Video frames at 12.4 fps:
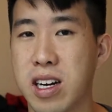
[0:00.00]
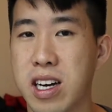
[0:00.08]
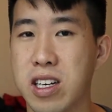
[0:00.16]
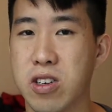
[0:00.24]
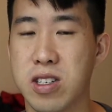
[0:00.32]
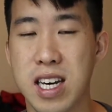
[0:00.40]

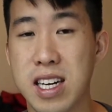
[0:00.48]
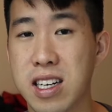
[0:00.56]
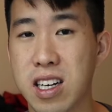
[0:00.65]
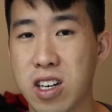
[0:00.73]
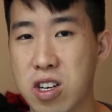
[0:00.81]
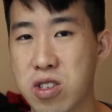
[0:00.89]
And your
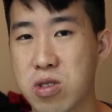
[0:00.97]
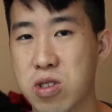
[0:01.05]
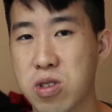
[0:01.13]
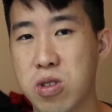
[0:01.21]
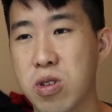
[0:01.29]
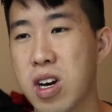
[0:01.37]
attending can also
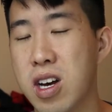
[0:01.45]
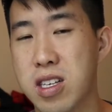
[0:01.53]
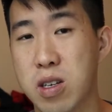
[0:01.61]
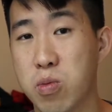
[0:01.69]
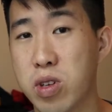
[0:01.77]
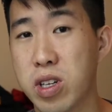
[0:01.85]
do
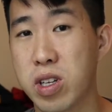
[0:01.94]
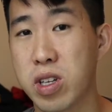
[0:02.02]
some really